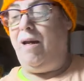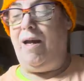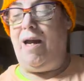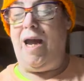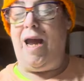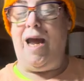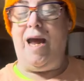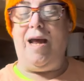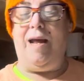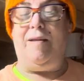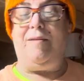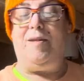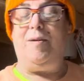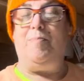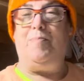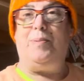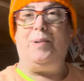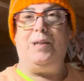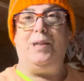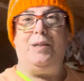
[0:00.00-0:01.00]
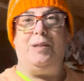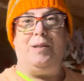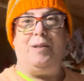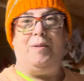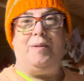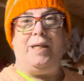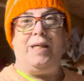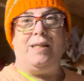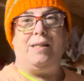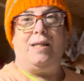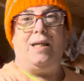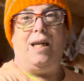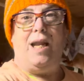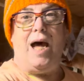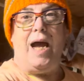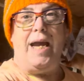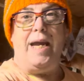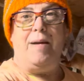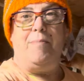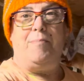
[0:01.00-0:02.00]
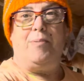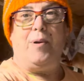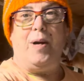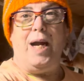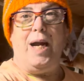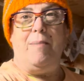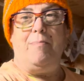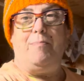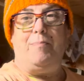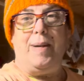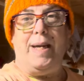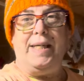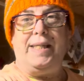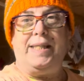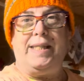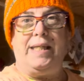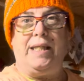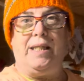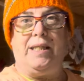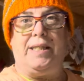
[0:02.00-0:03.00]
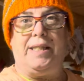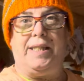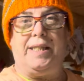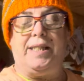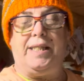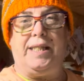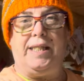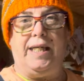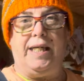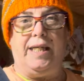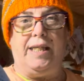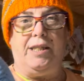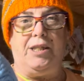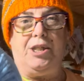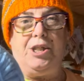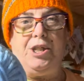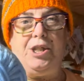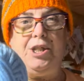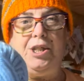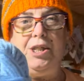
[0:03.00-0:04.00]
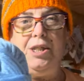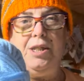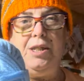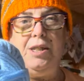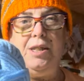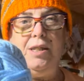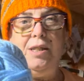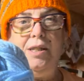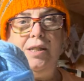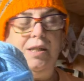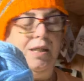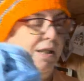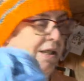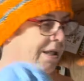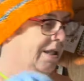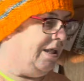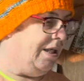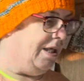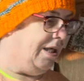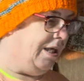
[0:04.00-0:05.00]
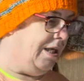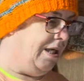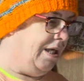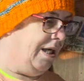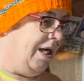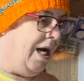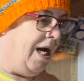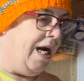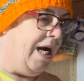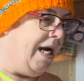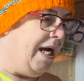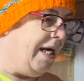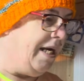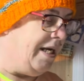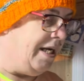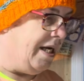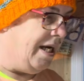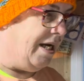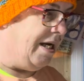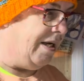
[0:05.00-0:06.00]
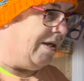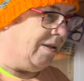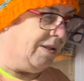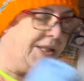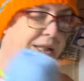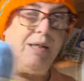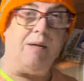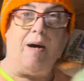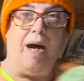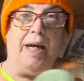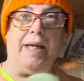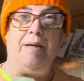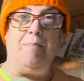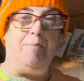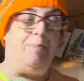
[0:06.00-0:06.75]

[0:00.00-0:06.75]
And the blue is a Lion Brand Basic Stitch. I know, so I can